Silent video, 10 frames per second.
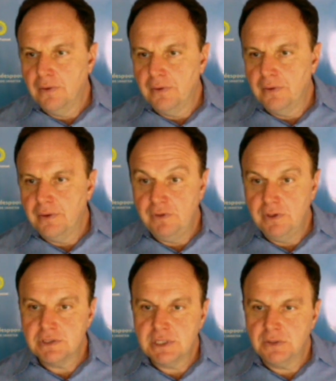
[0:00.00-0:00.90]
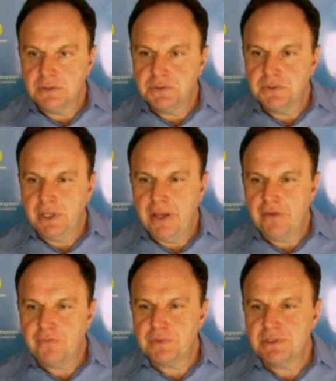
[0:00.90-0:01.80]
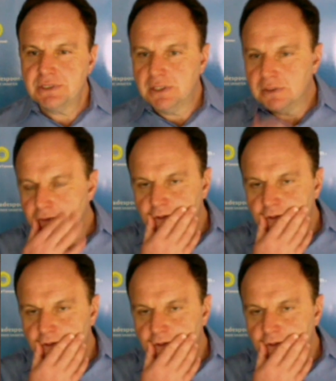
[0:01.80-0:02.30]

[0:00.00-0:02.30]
NVIDIA is down 2.5%.